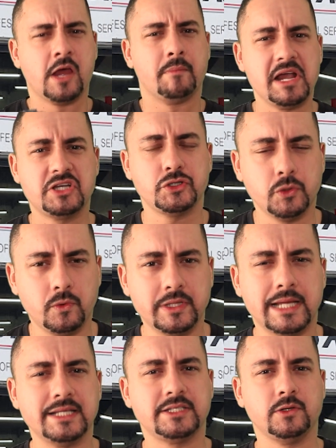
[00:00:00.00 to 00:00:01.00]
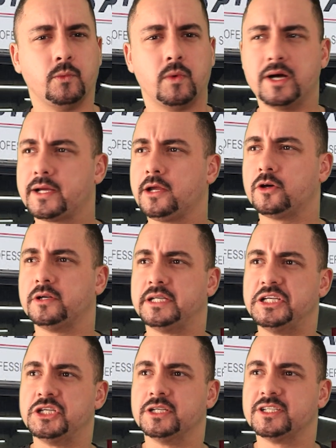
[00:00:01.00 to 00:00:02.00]
make sure that it's in working
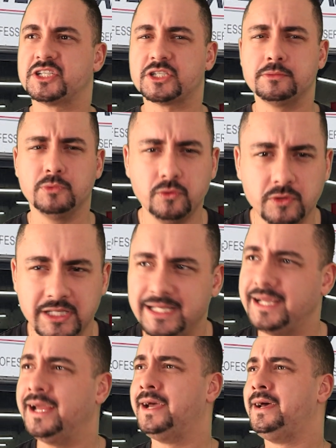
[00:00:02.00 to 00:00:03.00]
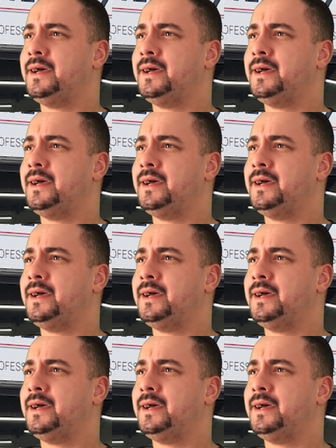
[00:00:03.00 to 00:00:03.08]
condition smoothly,